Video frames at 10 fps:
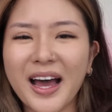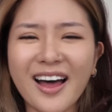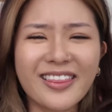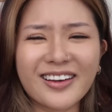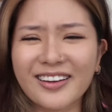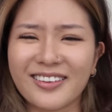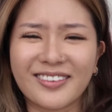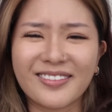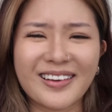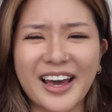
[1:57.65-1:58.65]
other
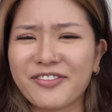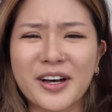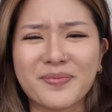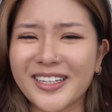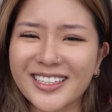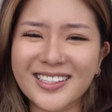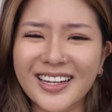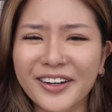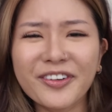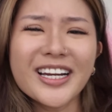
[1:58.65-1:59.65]
life updates
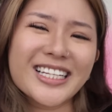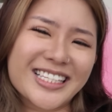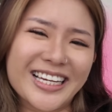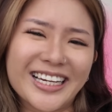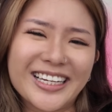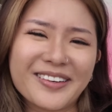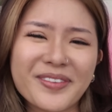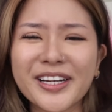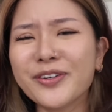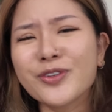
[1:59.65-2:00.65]
like real estate and
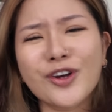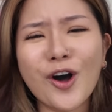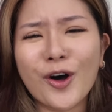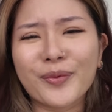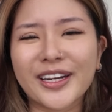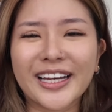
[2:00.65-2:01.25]
my new job and